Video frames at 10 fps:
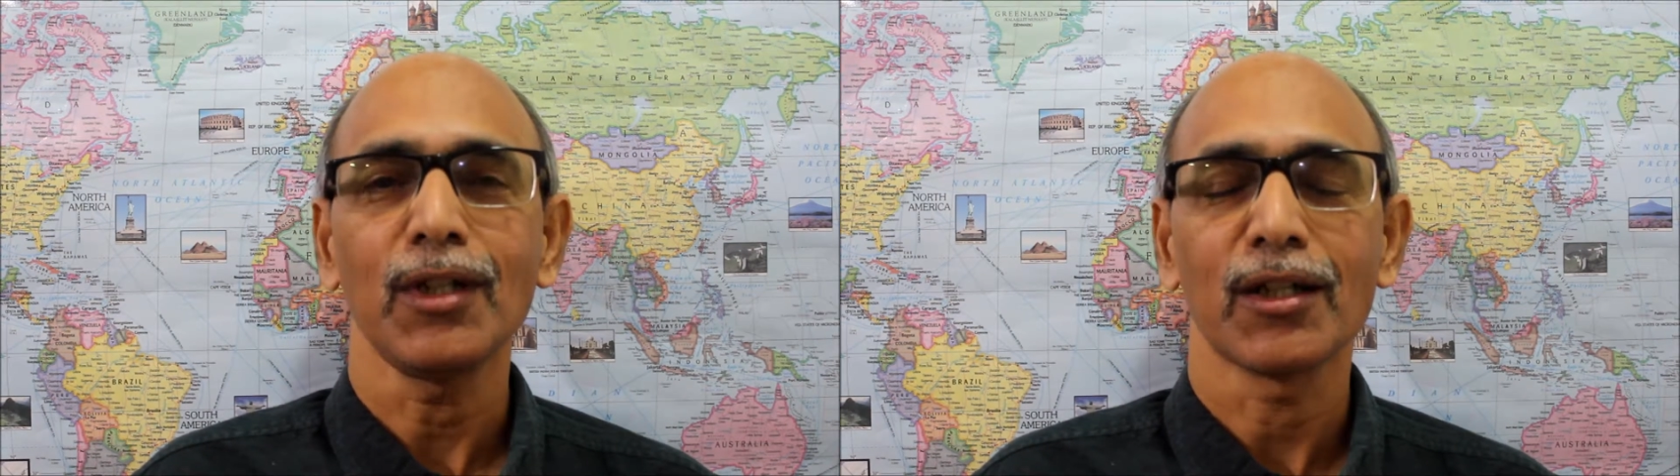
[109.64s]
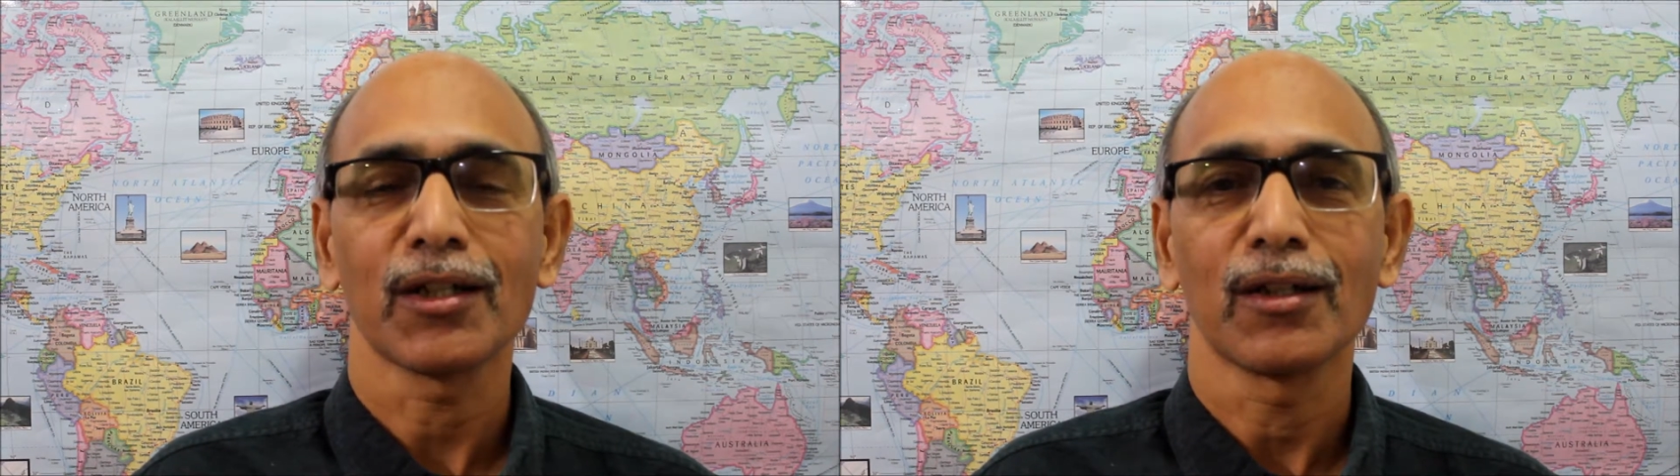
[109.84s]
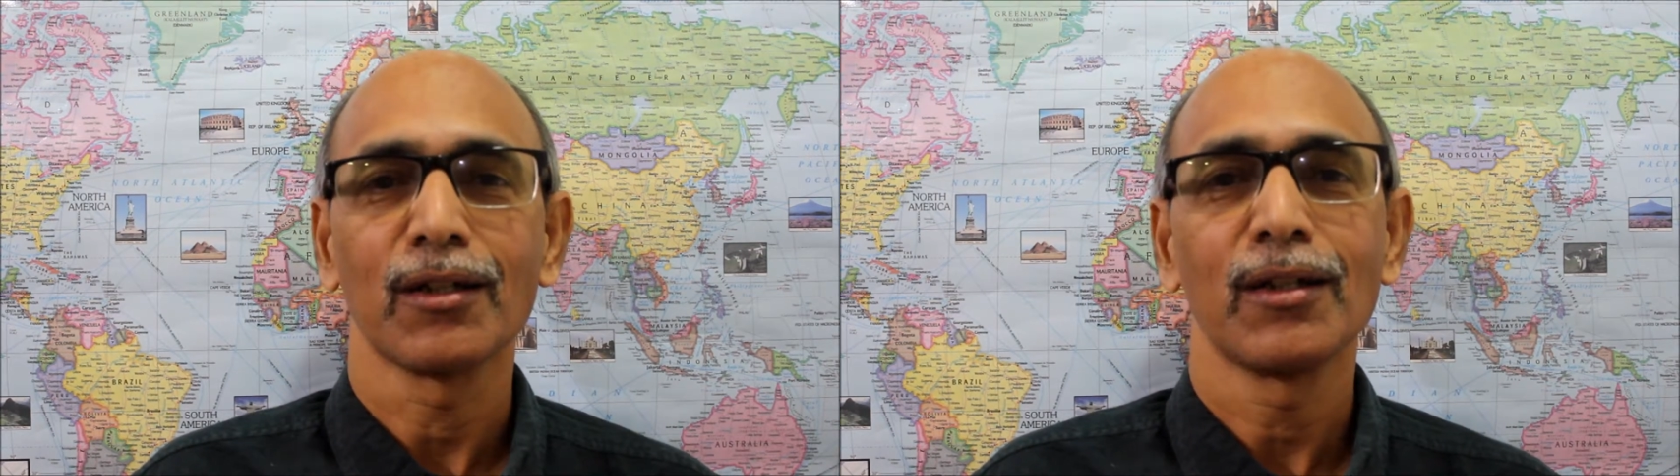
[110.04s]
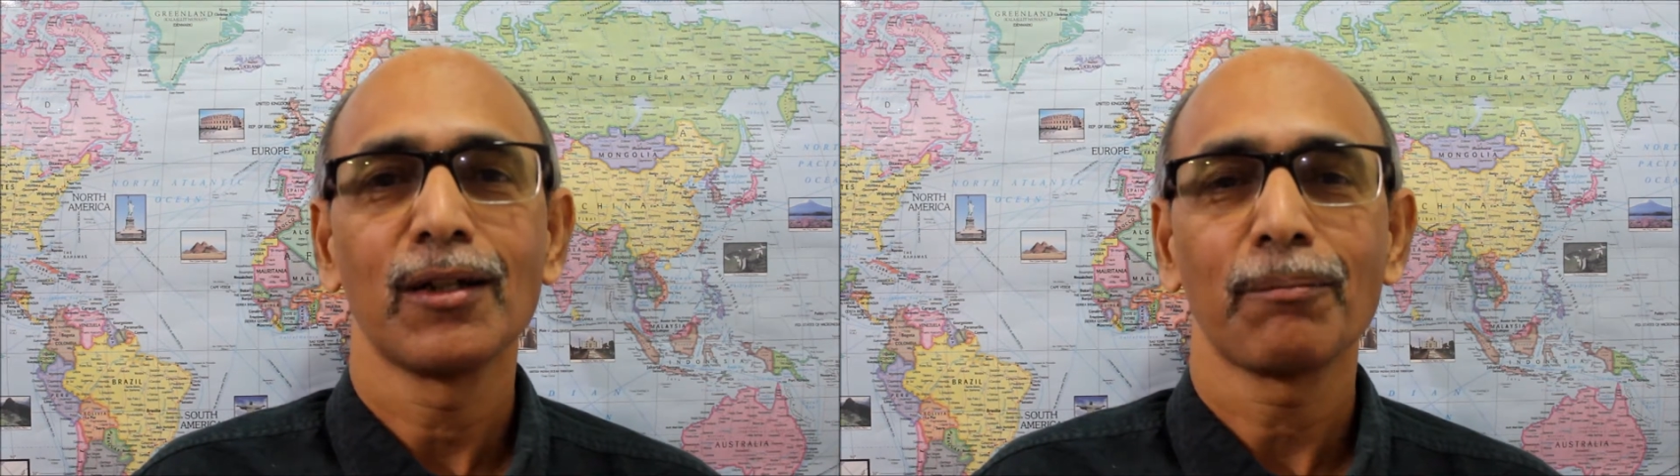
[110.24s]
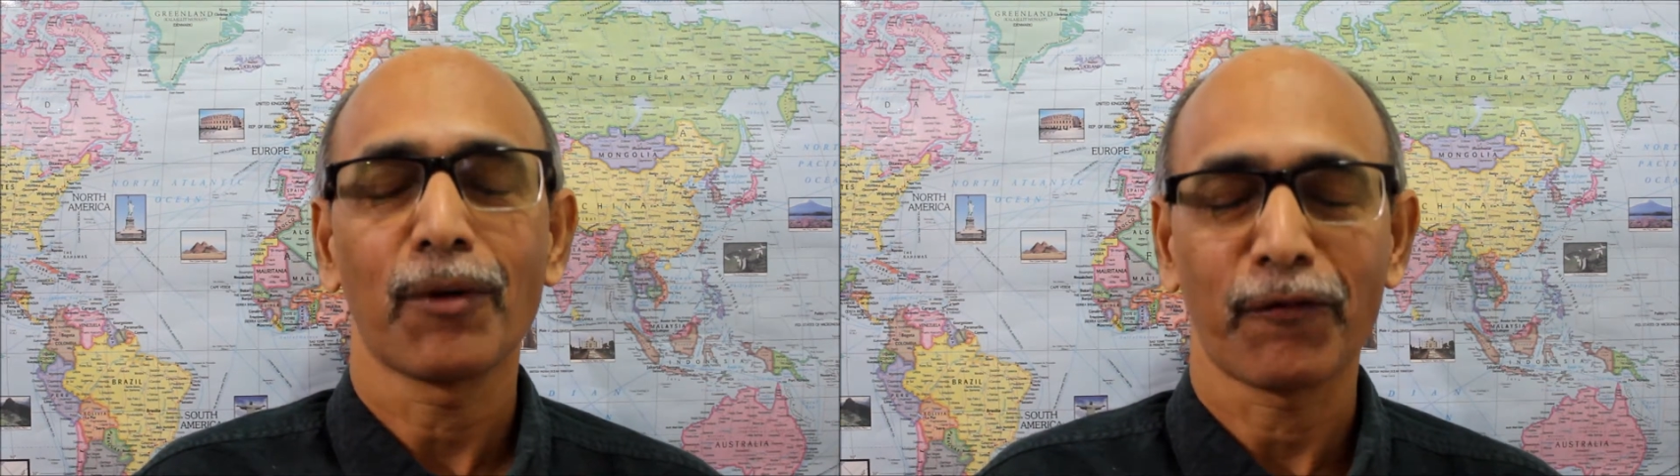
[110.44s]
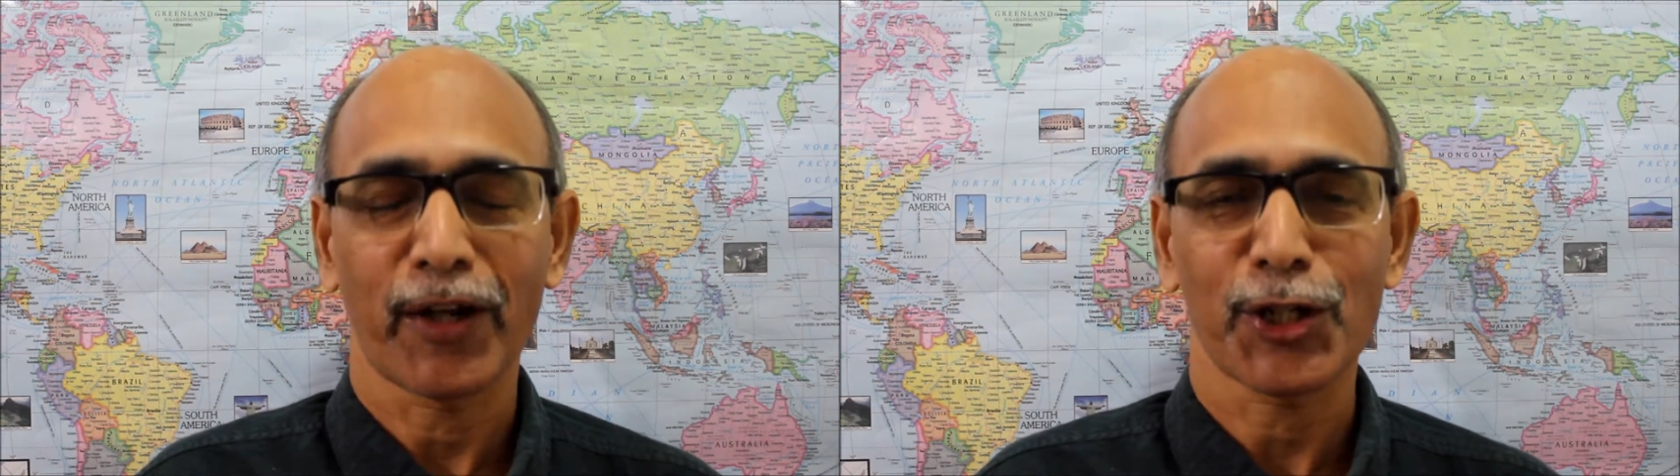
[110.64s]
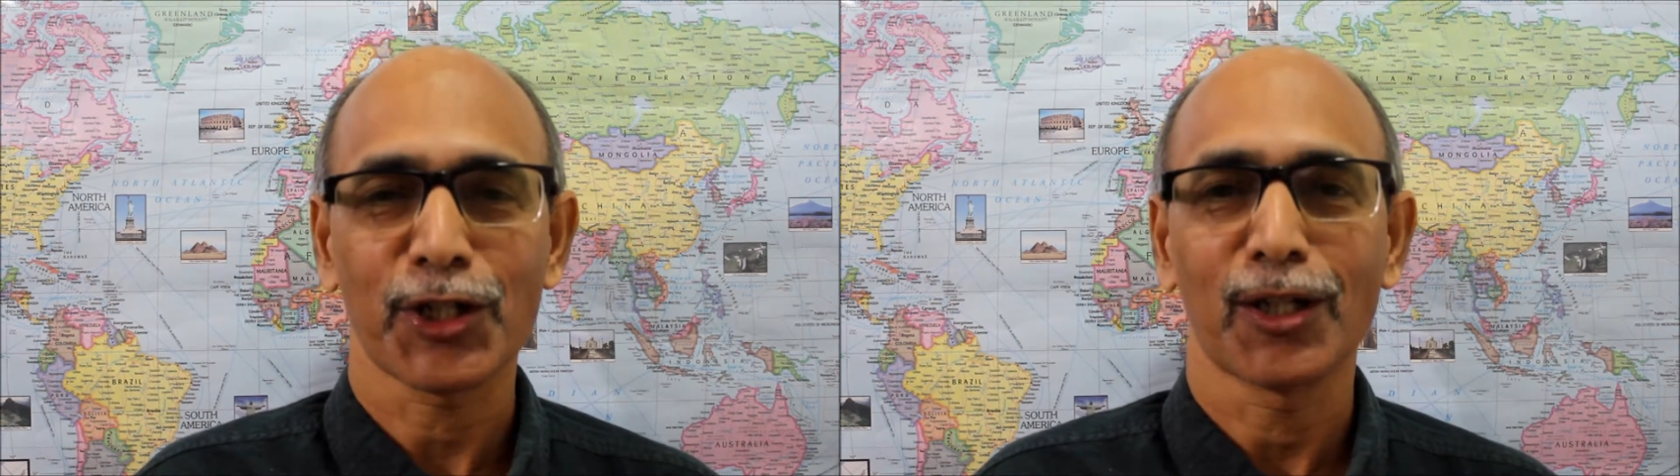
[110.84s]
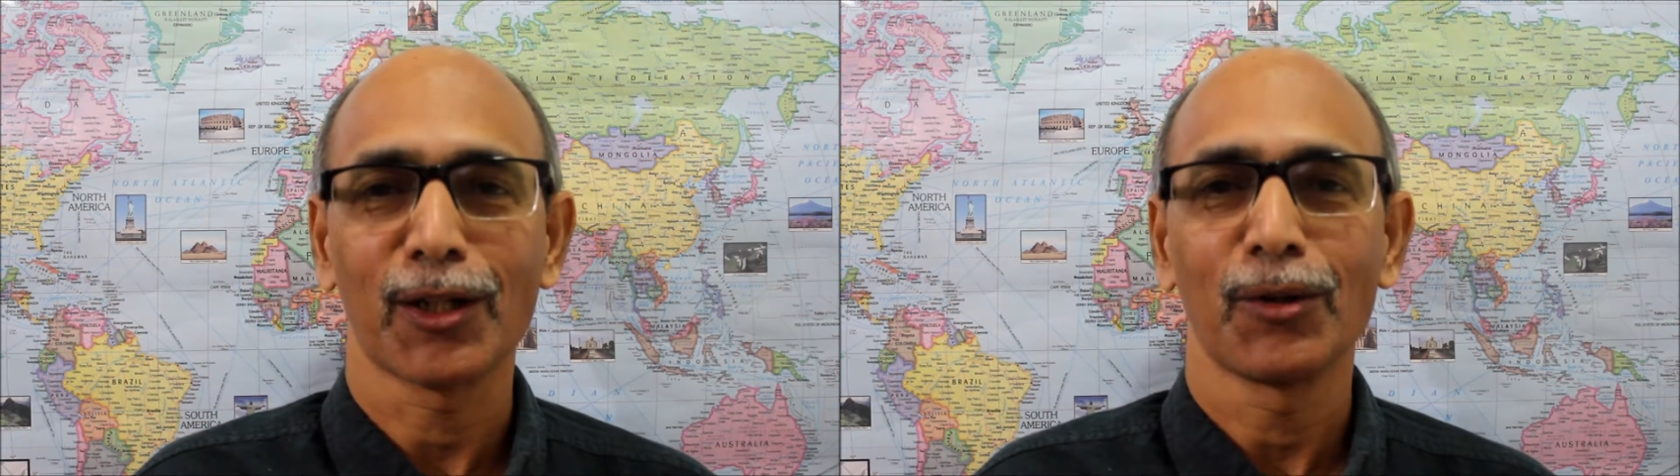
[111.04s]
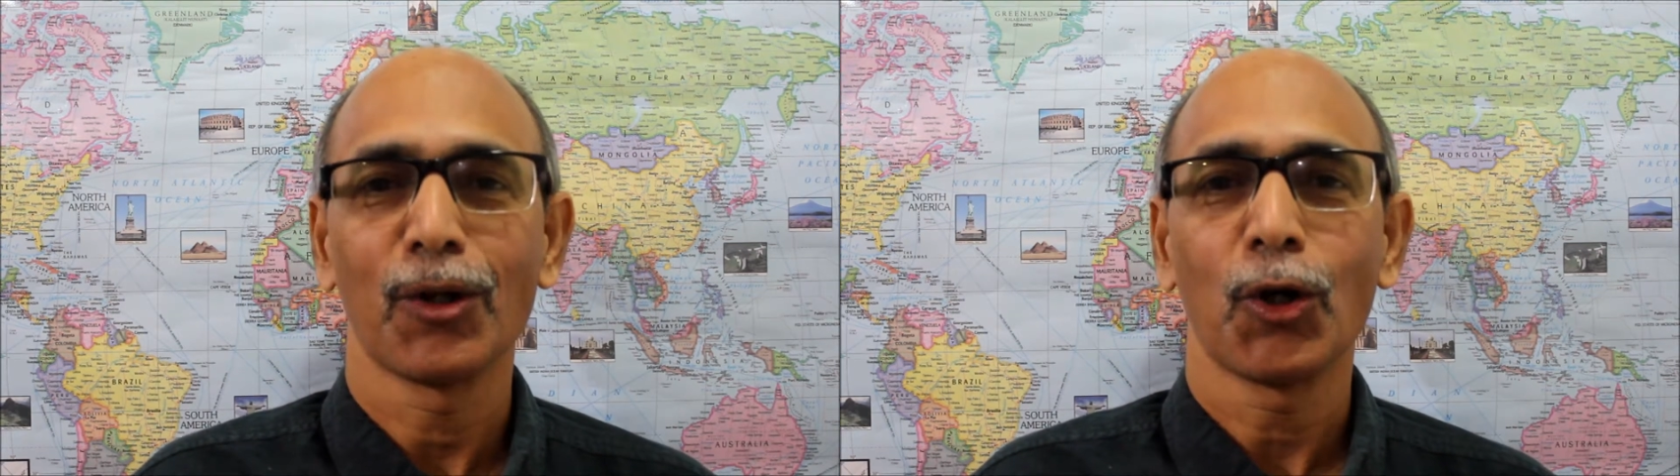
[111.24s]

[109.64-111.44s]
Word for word: a professional